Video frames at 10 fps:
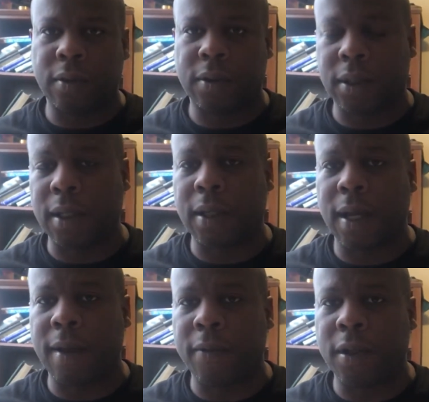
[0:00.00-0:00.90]
study
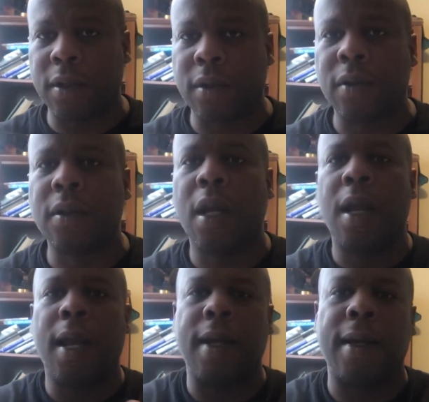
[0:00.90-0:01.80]
guide videos,
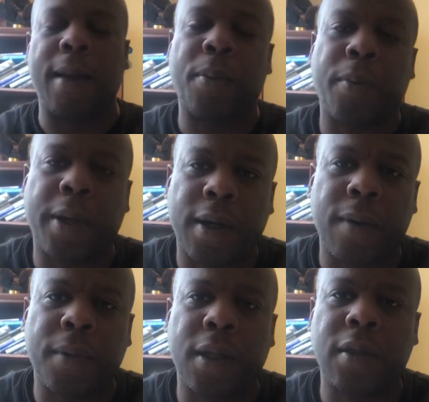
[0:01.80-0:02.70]
and that
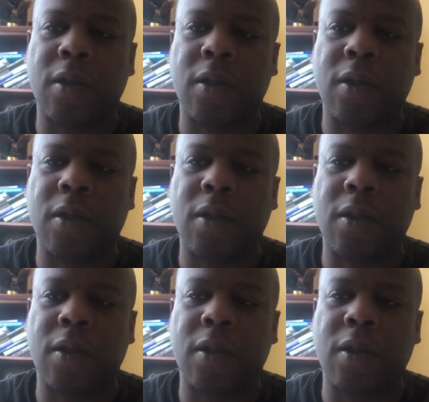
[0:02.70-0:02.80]
prepared me.